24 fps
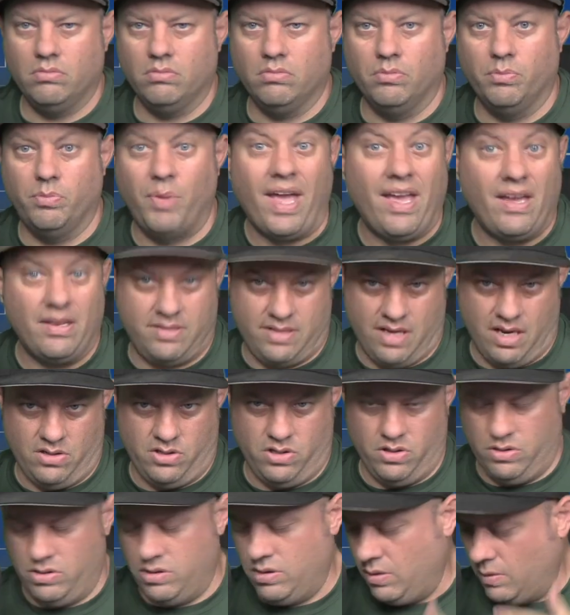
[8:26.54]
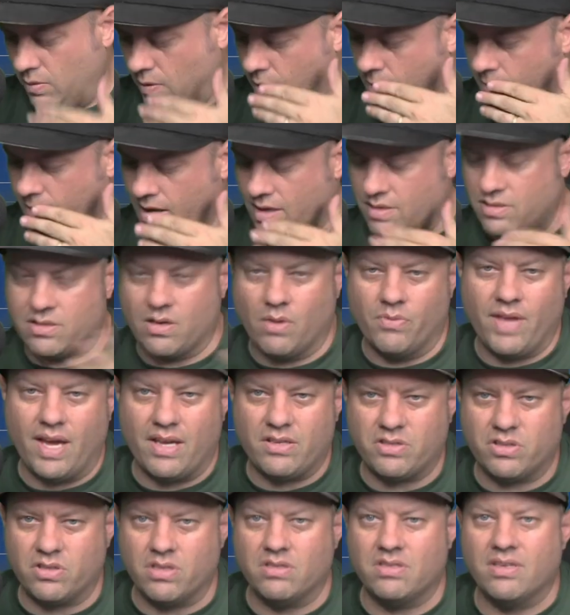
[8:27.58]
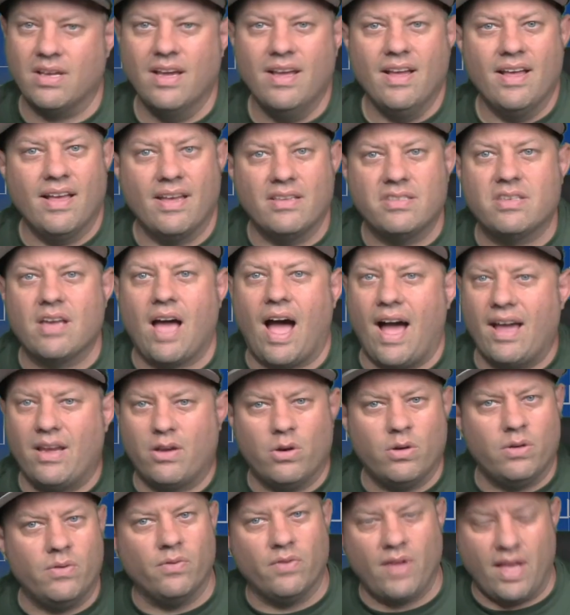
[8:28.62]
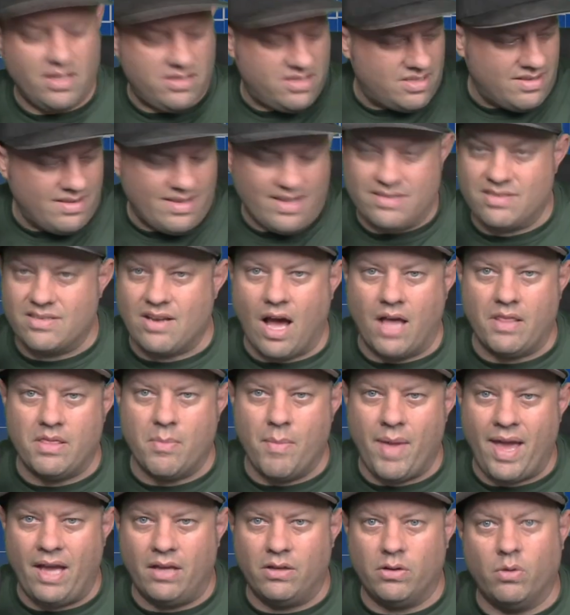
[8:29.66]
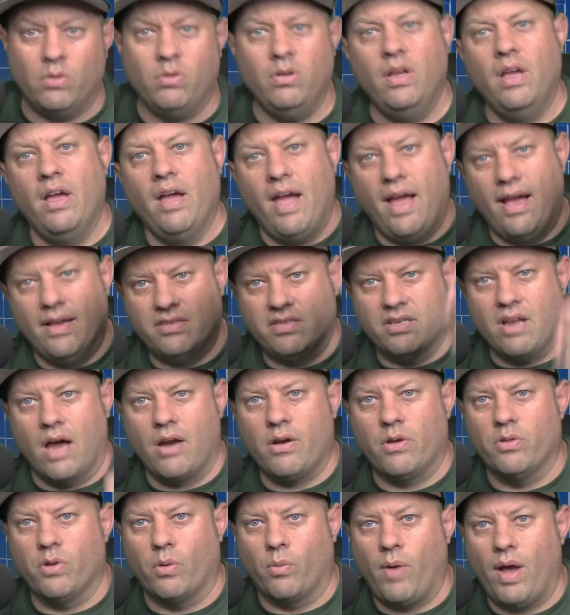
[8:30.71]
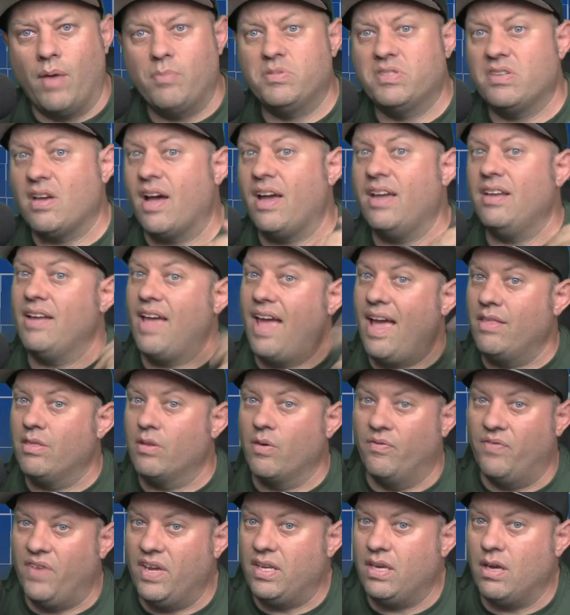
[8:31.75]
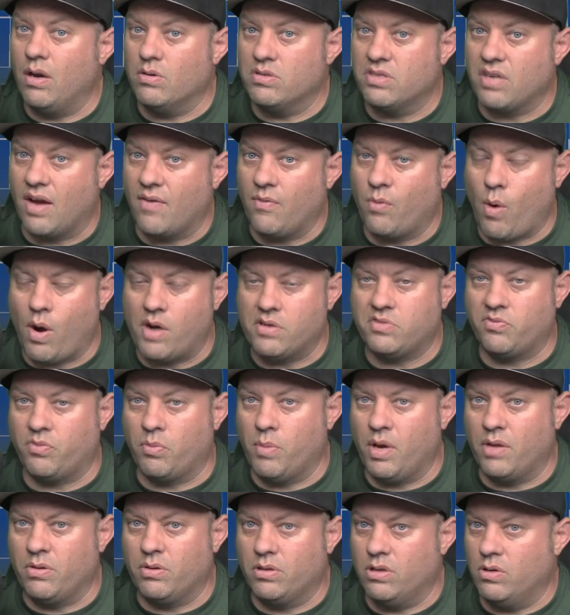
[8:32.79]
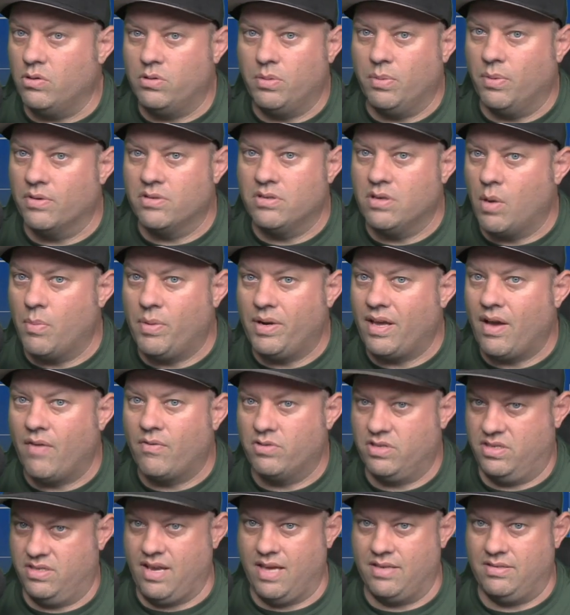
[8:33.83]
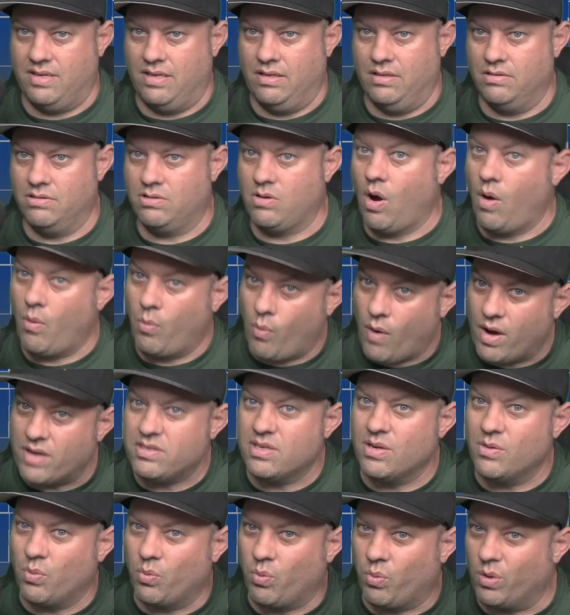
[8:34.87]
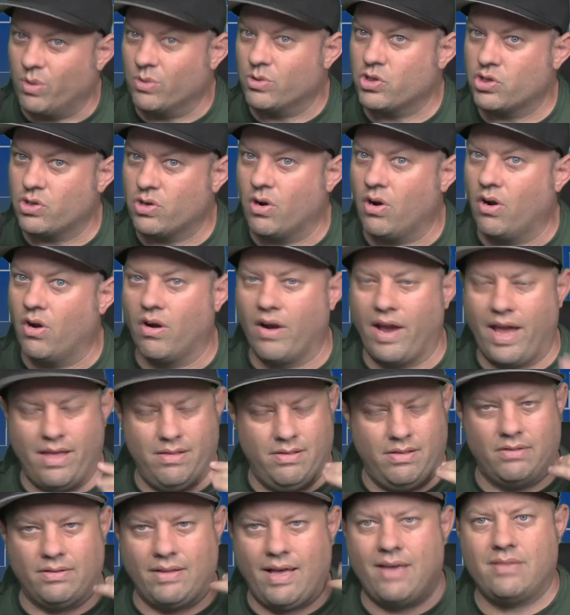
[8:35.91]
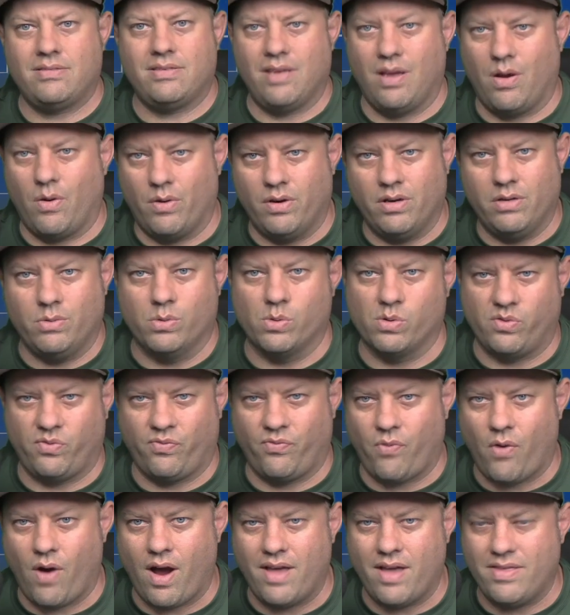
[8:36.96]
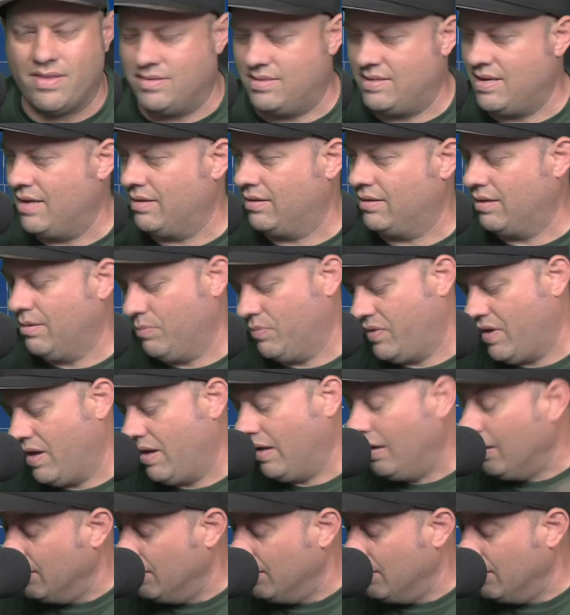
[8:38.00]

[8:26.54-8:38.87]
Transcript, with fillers: pay attention to. Okay, so that's just that's I couldn't it's it's not in the manual, it's not on their website, and the videos I've watched from other YouTubers, nobody ever says it. So I wasn't real sure, and the last thing I wanted to do was fry this dadgum thing.